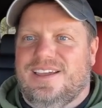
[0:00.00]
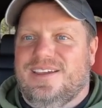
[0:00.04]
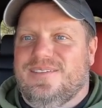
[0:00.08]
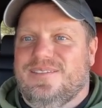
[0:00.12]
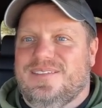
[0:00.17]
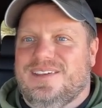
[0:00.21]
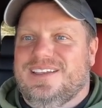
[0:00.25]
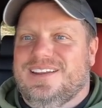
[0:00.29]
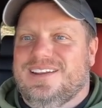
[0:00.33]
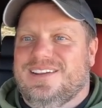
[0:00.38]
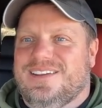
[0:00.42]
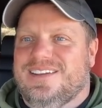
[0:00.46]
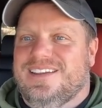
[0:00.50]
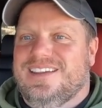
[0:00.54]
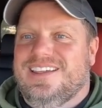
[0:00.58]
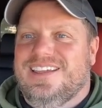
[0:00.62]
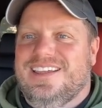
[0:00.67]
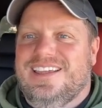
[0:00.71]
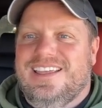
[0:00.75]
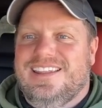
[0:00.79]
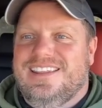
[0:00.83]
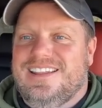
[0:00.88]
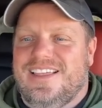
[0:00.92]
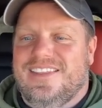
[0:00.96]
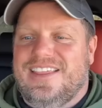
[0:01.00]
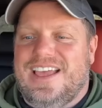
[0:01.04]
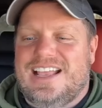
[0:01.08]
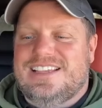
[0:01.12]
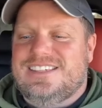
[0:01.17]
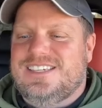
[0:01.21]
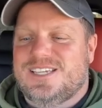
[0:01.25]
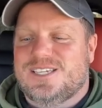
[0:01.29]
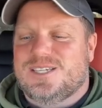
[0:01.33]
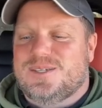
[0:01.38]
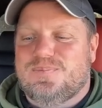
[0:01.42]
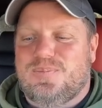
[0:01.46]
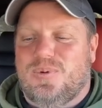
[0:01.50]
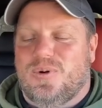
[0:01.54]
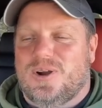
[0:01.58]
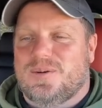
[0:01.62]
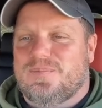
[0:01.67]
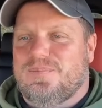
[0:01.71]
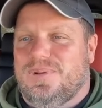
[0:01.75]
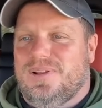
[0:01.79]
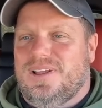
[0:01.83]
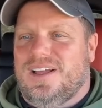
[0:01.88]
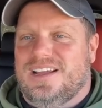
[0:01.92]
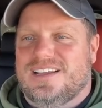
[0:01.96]
I mean, now that's in
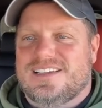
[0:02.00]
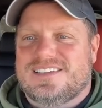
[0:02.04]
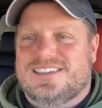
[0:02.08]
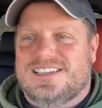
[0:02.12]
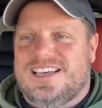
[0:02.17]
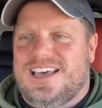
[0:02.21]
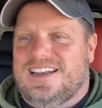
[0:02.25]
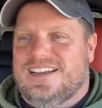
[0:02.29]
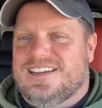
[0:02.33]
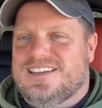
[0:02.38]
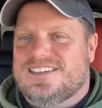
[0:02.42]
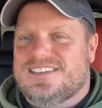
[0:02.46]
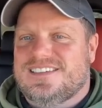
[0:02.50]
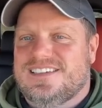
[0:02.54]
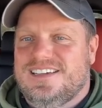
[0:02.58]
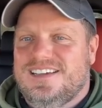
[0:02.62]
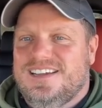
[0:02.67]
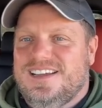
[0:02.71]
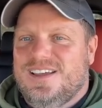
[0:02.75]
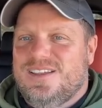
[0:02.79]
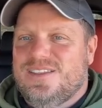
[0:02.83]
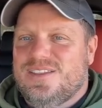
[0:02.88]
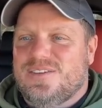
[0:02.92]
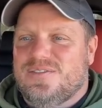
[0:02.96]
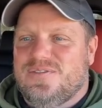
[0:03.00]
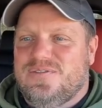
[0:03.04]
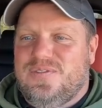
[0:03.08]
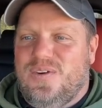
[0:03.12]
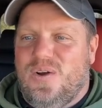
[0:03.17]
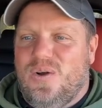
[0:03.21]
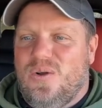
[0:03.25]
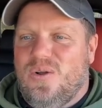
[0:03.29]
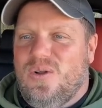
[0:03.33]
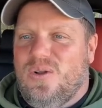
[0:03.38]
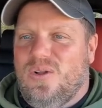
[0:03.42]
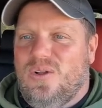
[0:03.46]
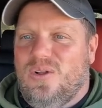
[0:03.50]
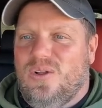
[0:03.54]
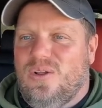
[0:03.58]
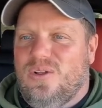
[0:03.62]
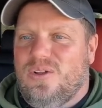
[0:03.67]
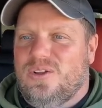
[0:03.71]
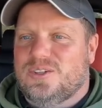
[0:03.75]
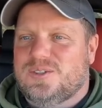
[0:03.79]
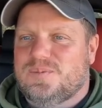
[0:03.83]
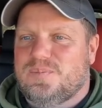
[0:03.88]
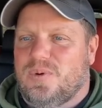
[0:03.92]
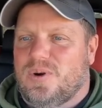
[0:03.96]
Sport Plus. That is the
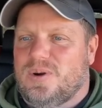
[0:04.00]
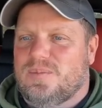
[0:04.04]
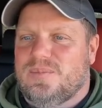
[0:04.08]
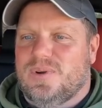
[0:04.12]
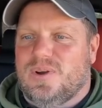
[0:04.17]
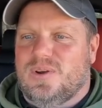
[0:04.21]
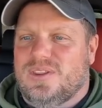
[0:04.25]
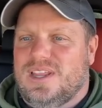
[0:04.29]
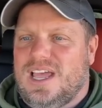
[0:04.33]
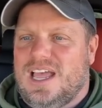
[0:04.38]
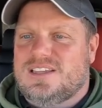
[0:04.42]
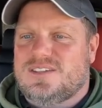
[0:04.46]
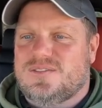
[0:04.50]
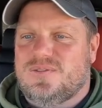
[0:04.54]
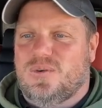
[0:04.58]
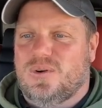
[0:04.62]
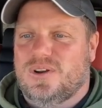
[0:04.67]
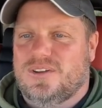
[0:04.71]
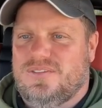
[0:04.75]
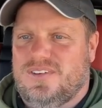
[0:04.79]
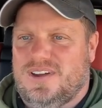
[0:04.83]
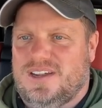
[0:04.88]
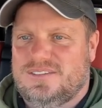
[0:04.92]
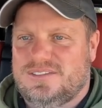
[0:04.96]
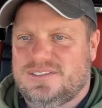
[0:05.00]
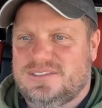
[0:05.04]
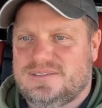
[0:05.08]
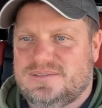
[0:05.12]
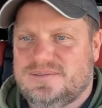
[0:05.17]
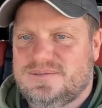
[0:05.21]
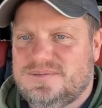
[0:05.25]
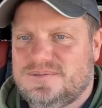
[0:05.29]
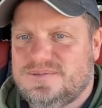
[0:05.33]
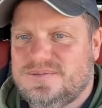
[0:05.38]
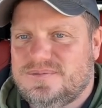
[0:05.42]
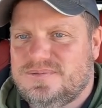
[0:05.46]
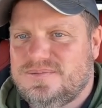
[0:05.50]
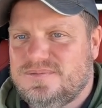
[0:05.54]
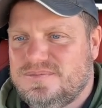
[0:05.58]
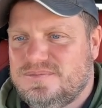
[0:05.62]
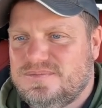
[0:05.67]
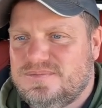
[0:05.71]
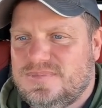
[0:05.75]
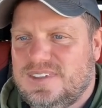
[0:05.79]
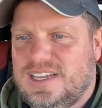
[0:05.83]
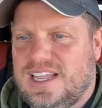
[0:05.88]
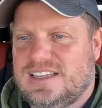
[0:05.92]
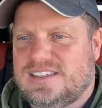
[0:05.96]
full sport mode. That's 45.
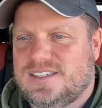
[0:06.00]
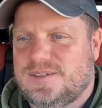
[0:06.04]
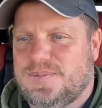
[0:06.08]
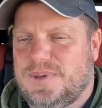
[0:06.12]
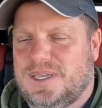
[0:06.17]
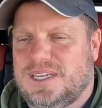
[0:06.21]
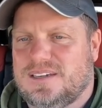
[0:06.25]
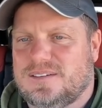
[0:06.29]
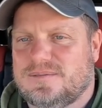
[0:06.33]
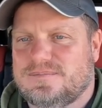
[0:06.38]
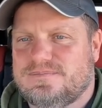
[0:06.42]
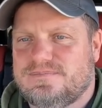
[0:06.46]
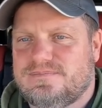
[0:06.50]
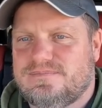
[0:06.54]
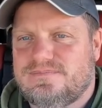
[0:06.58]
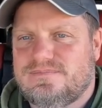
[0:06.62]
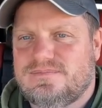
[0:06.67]
That's speeding.